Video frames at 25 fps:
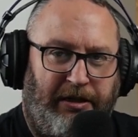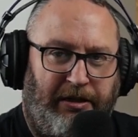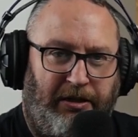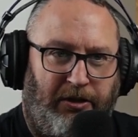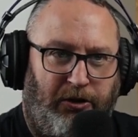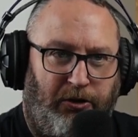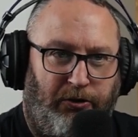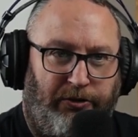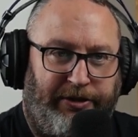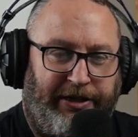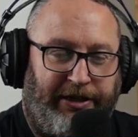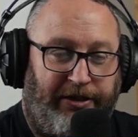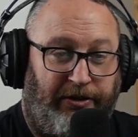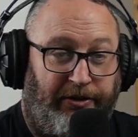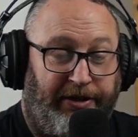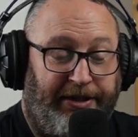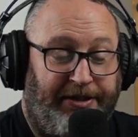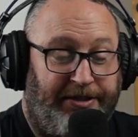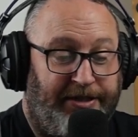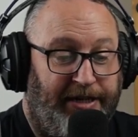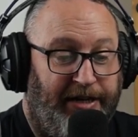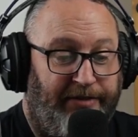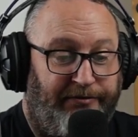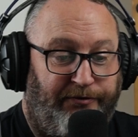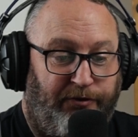looking on
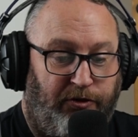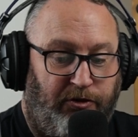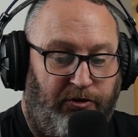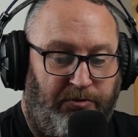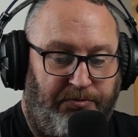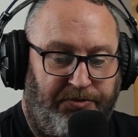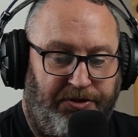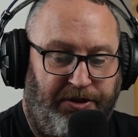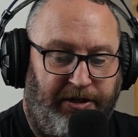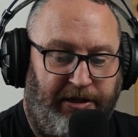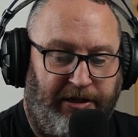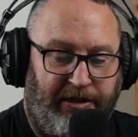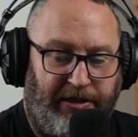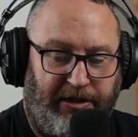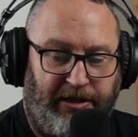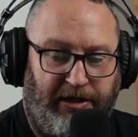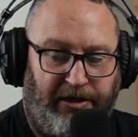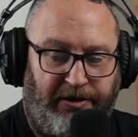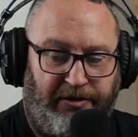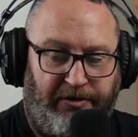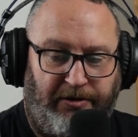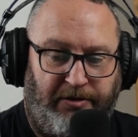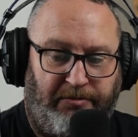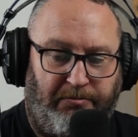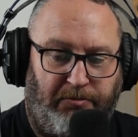internet forums
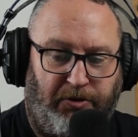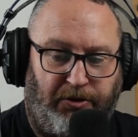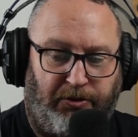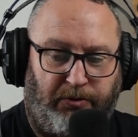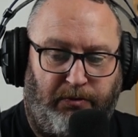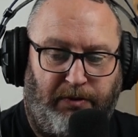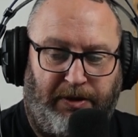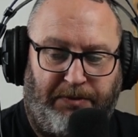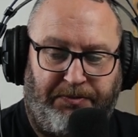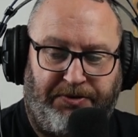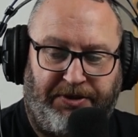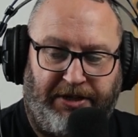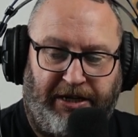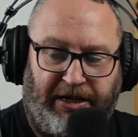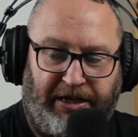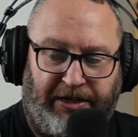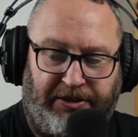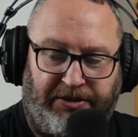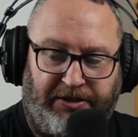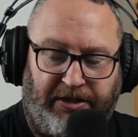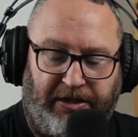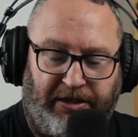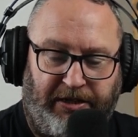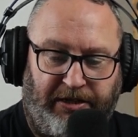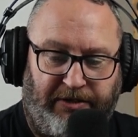and model
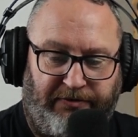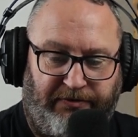websites